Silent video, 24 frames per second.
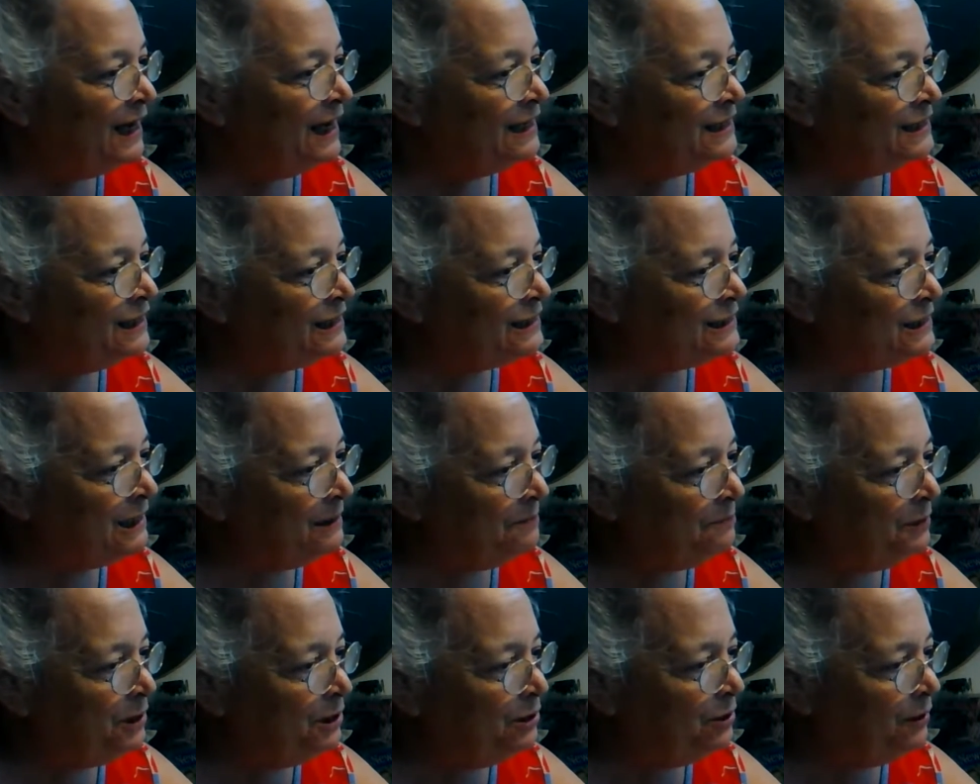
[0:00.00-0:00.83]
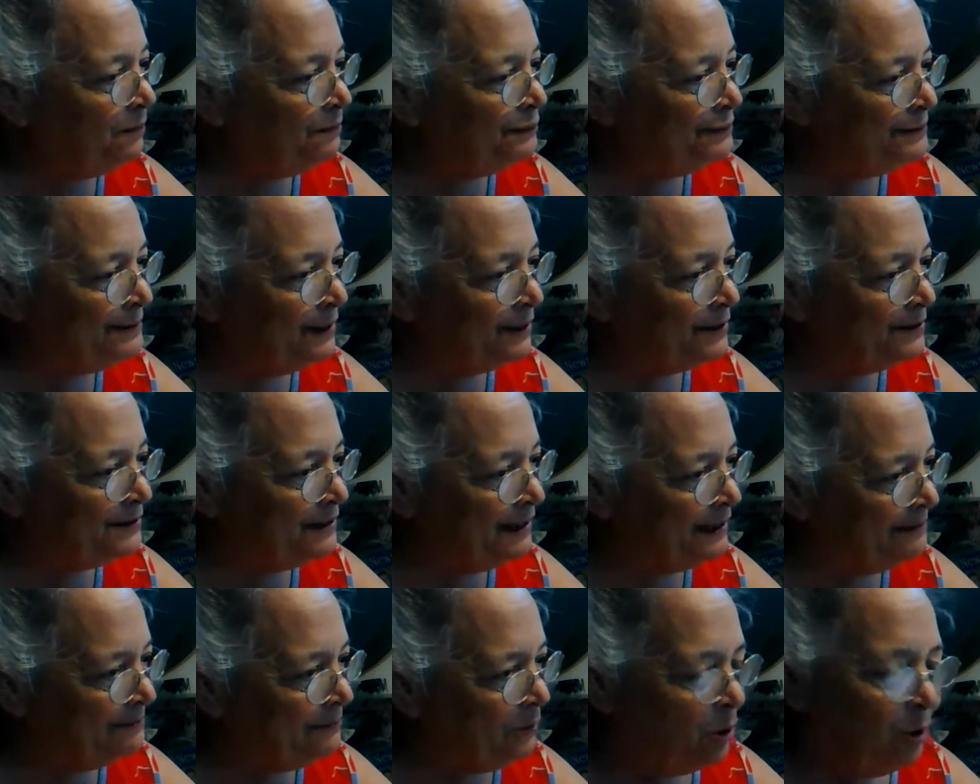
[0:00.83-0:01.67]
This computer
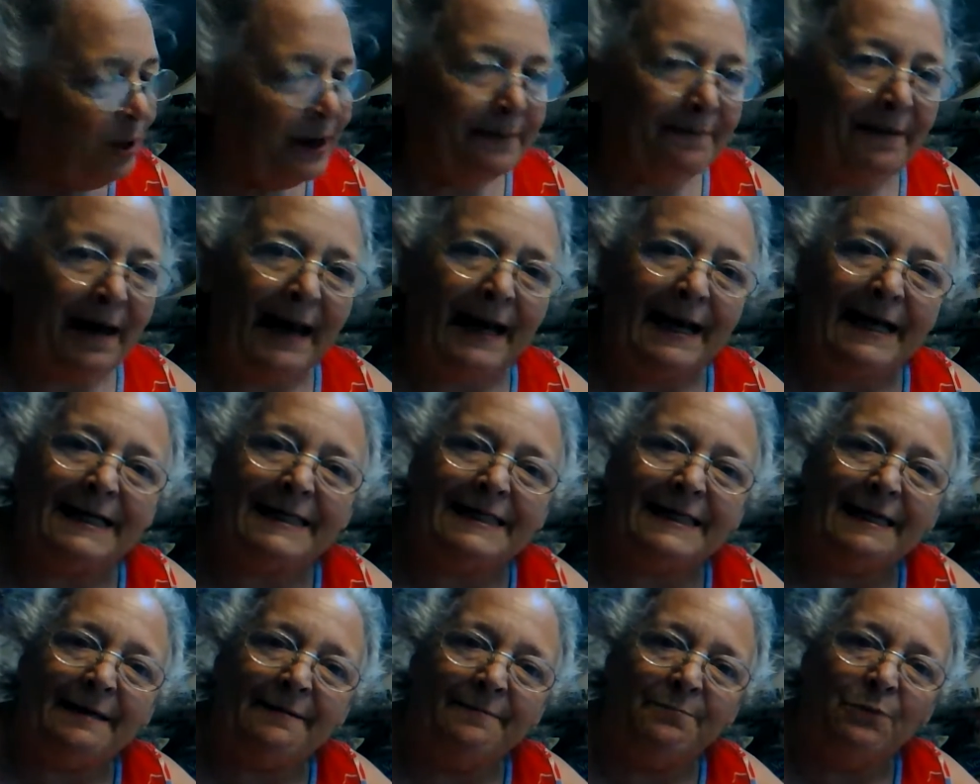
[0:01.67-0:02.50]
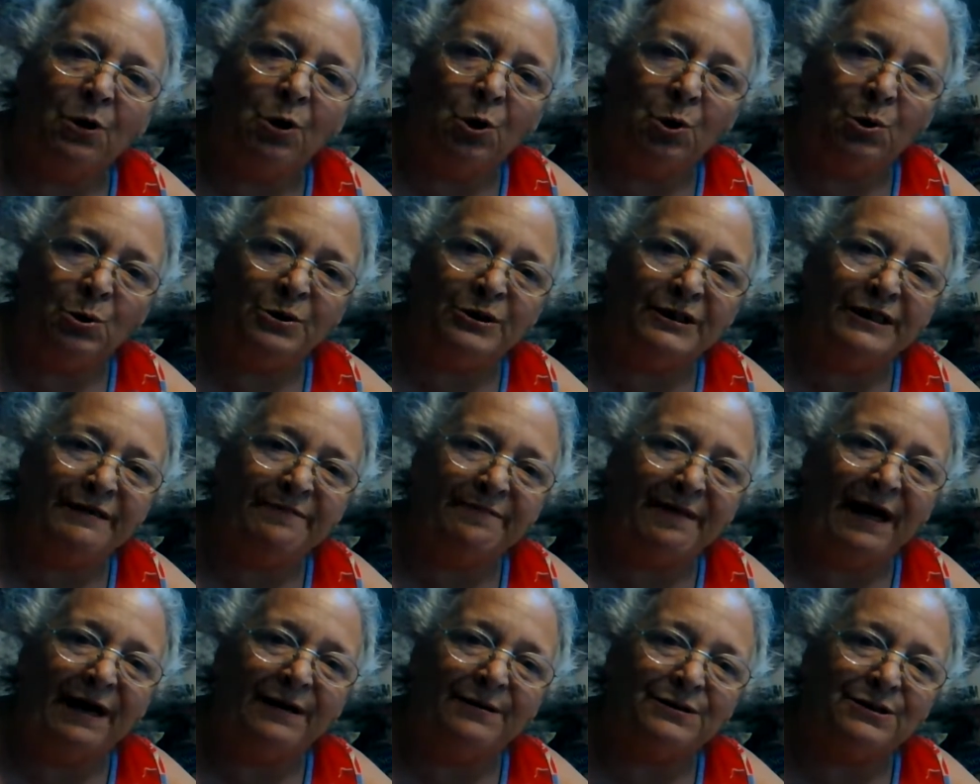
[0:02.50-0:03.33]
program automatically moves the
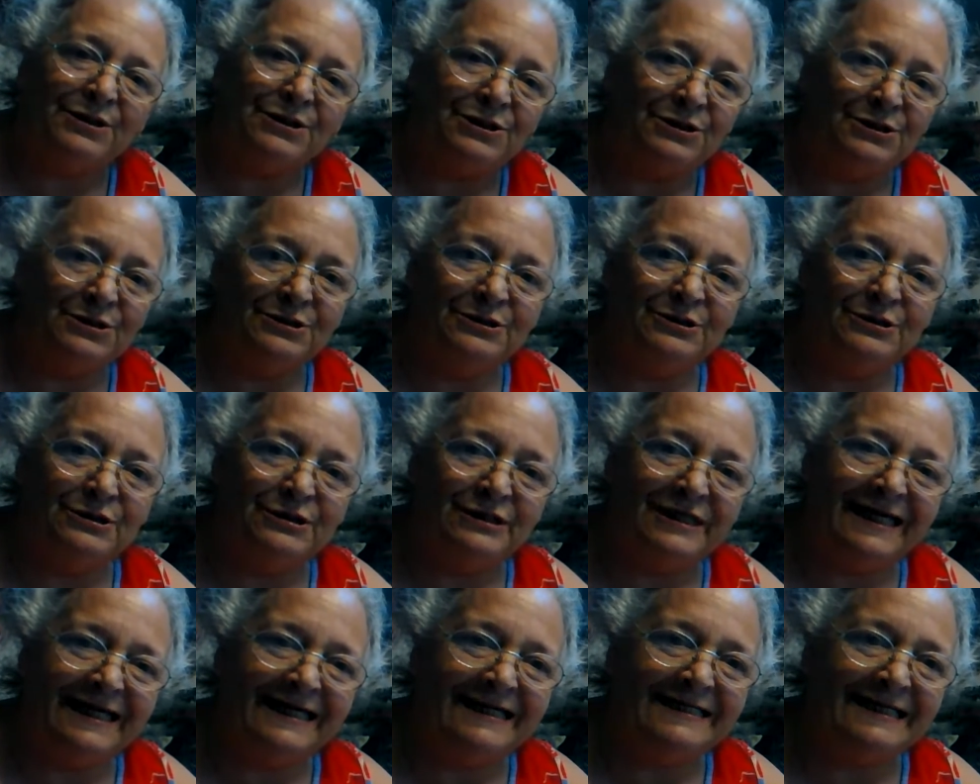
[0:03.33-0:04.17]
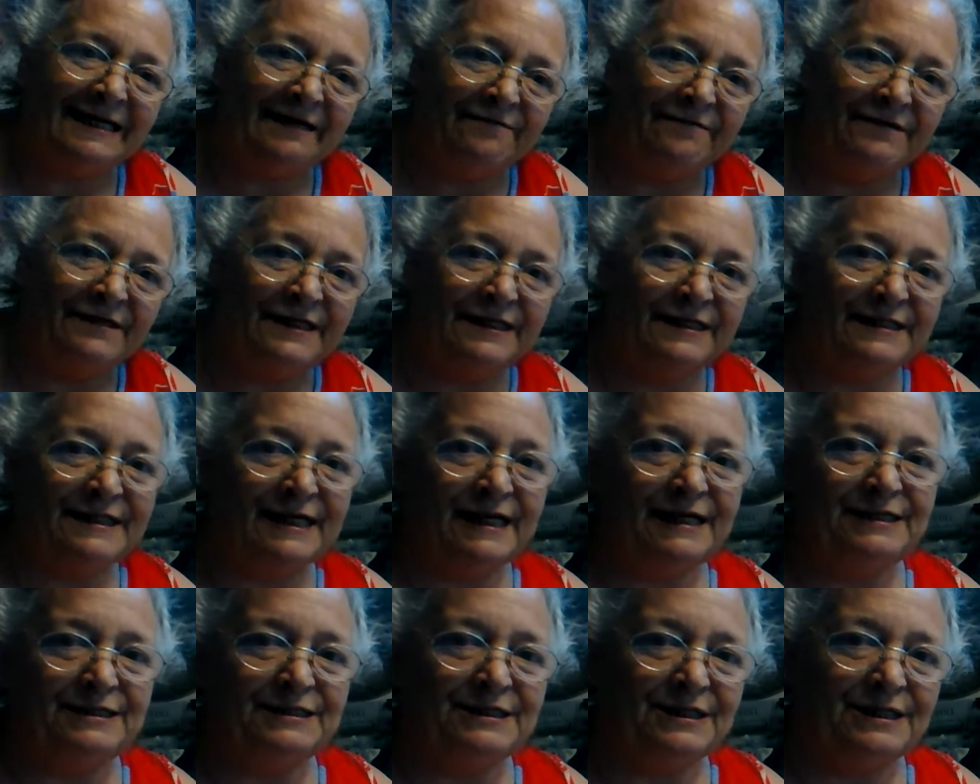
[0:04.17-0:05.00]
mouth to the
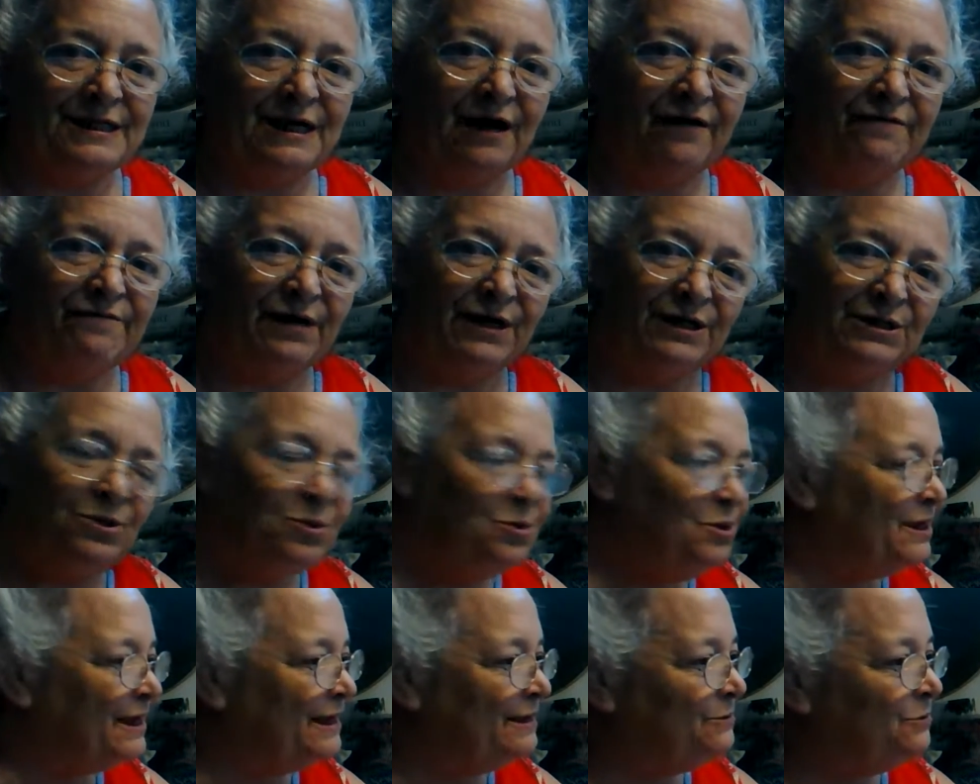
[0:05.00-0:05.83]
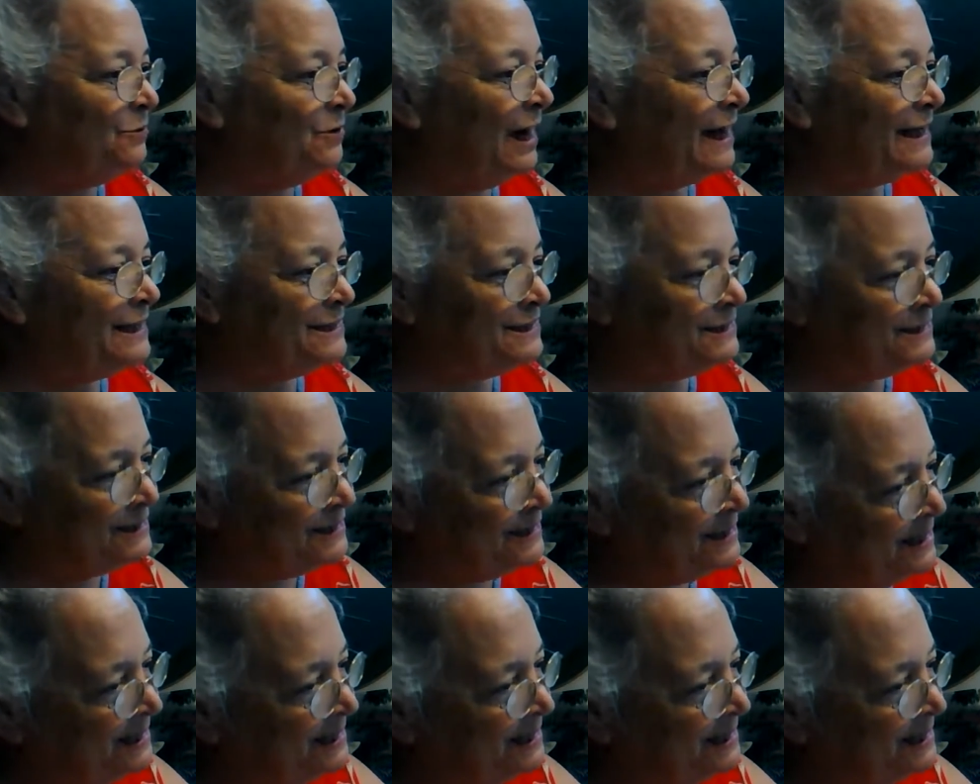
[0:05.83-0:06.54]
synchronization of my talking. Watch.